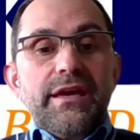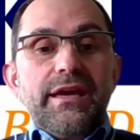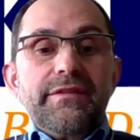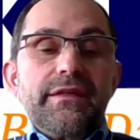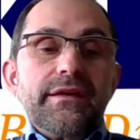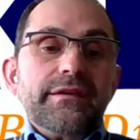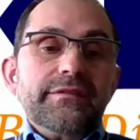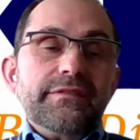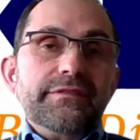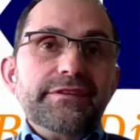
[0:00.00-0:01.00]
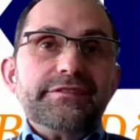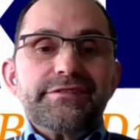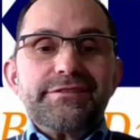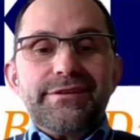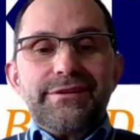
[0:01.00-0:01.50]
And this
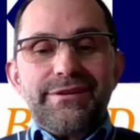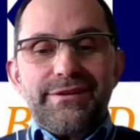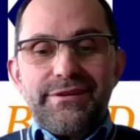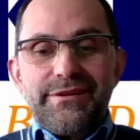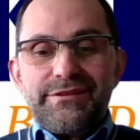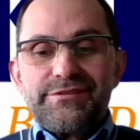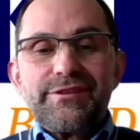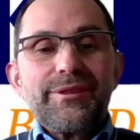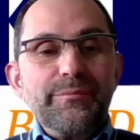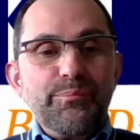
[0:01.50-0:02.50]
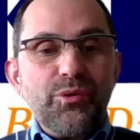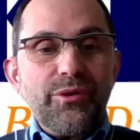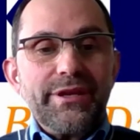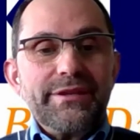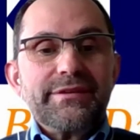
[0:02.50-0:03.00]
is the starting
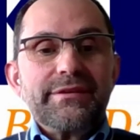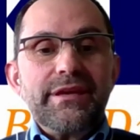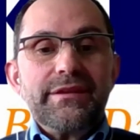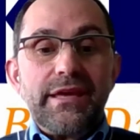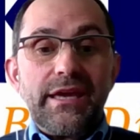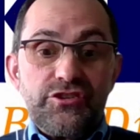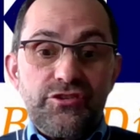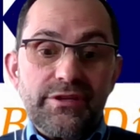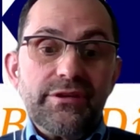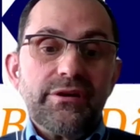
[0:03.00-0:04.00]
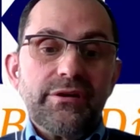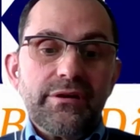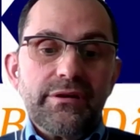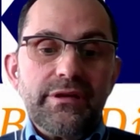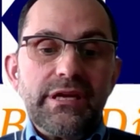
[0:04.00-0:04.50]
point, and actually
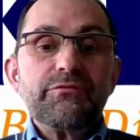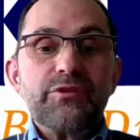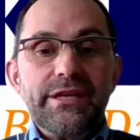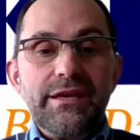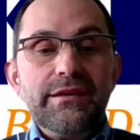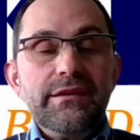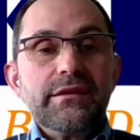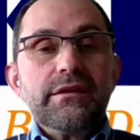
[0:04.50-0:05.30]
our everyday